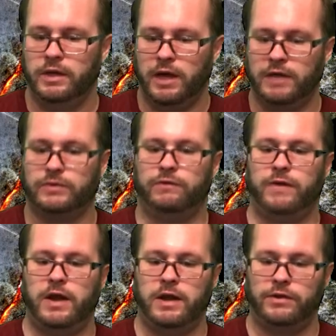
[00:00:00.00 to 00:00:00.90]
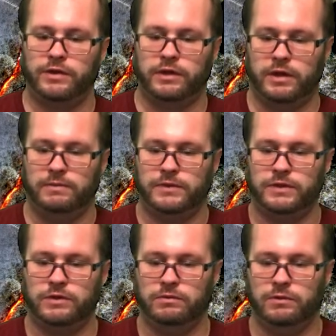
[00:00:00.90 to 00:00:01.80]
as we find out that the
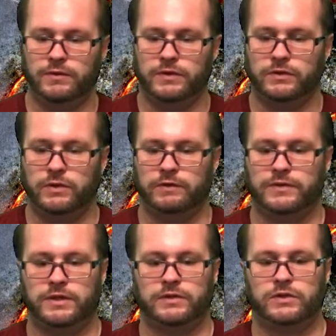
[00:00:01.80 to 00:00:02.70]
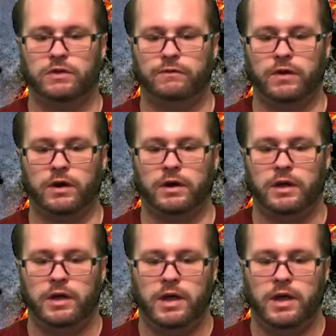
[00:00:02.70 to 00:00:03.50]
MCU movies we have seen so far